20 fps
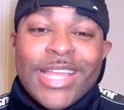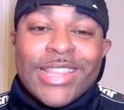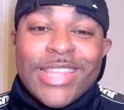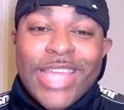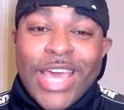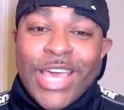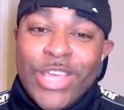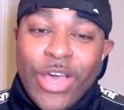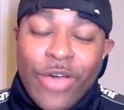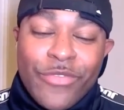
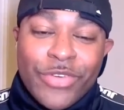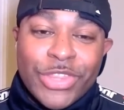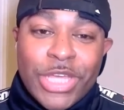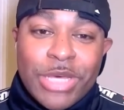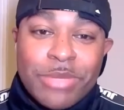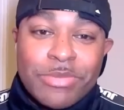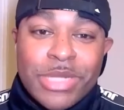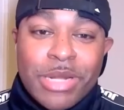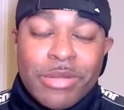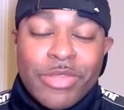Thank y'all for
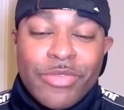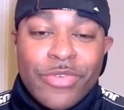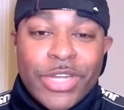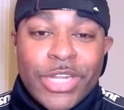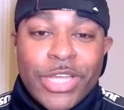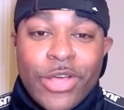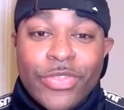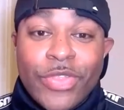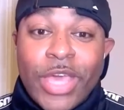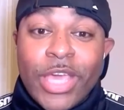thumbsing up the
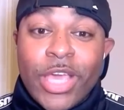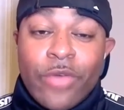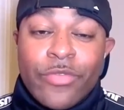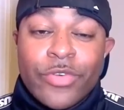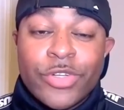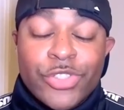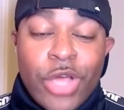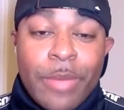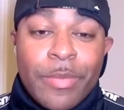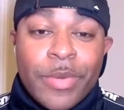video. Thank y'all
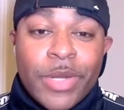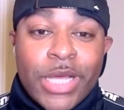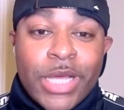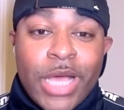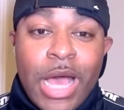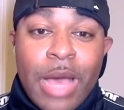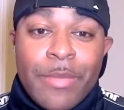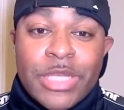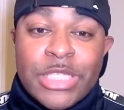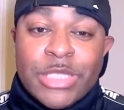for dropping the
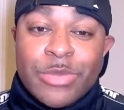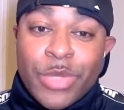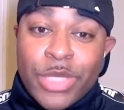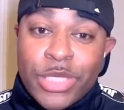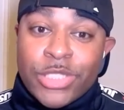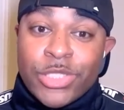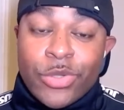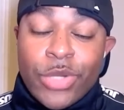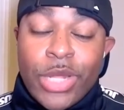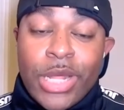comments.
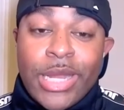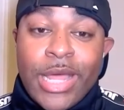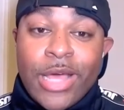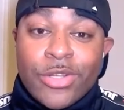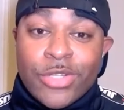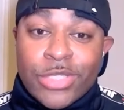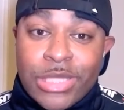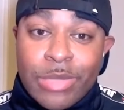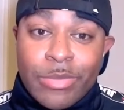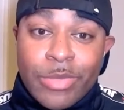Please do that now.
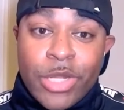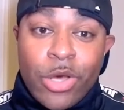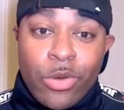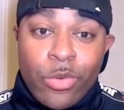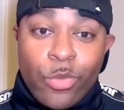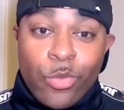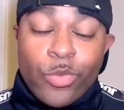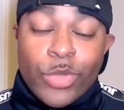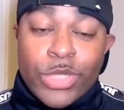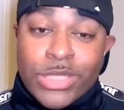Just let me know
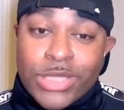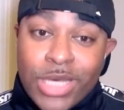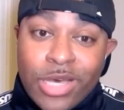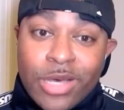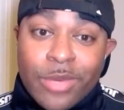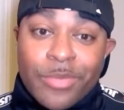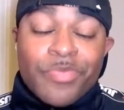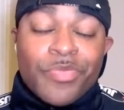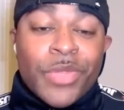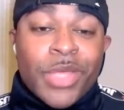what's
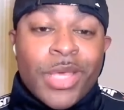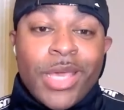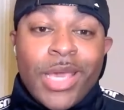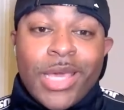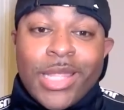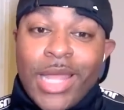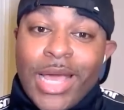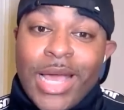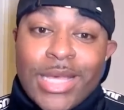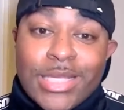up.
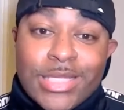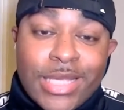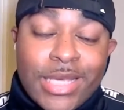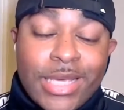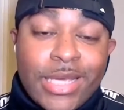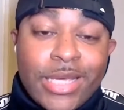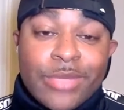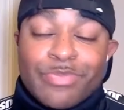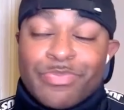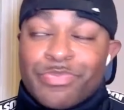And like I
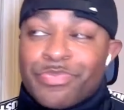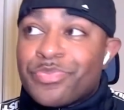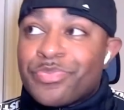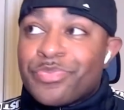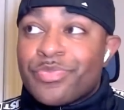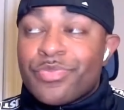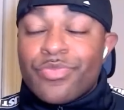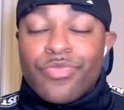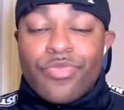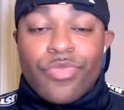said,
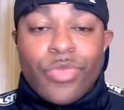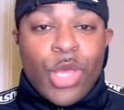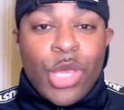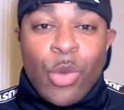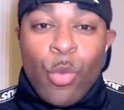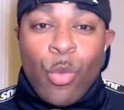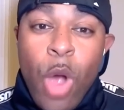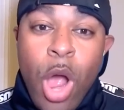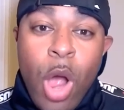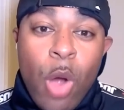
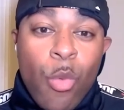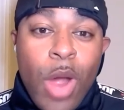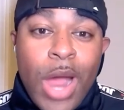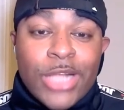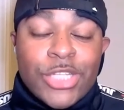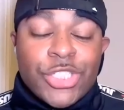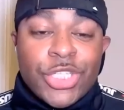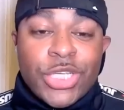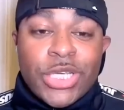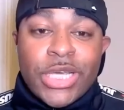while
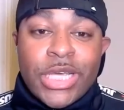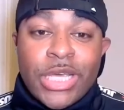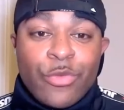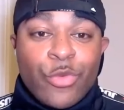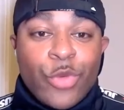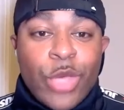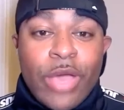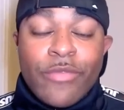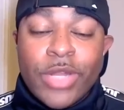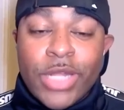watching it, if
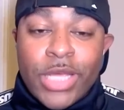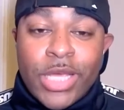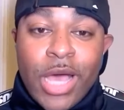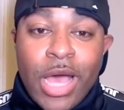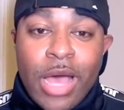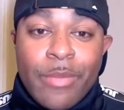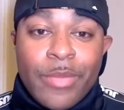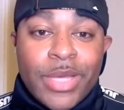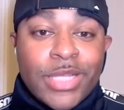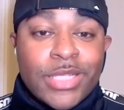you have any
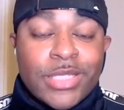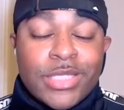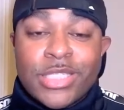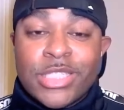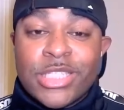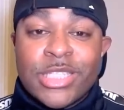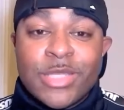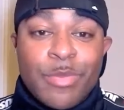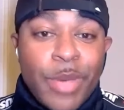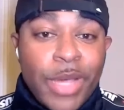comments,
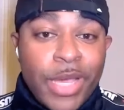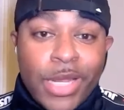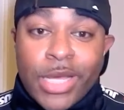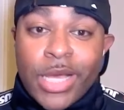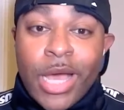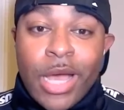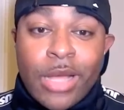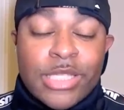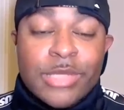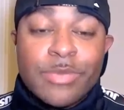spam the,
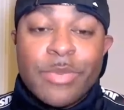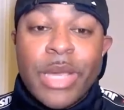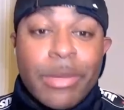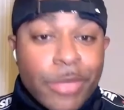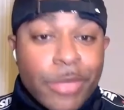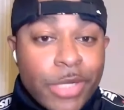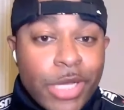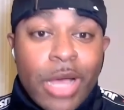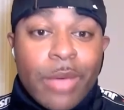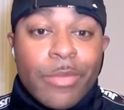spam
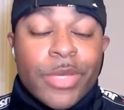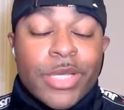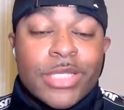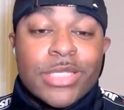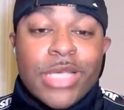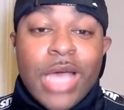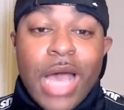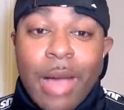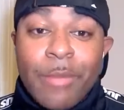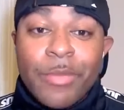the comments.
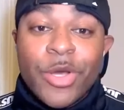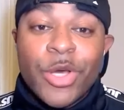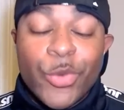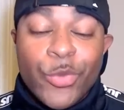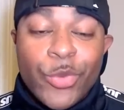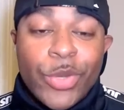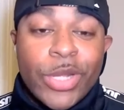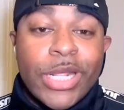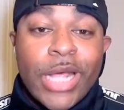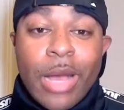I'm going to
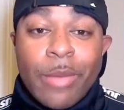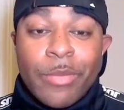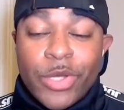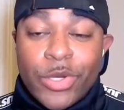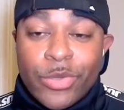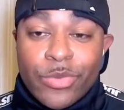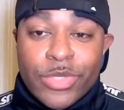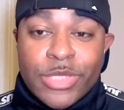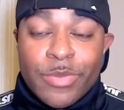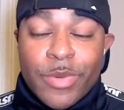read it. I'm going
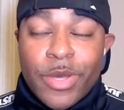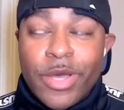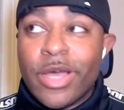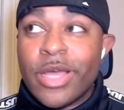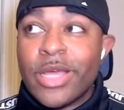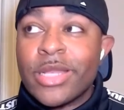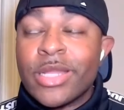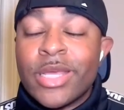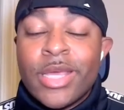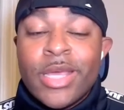to respond.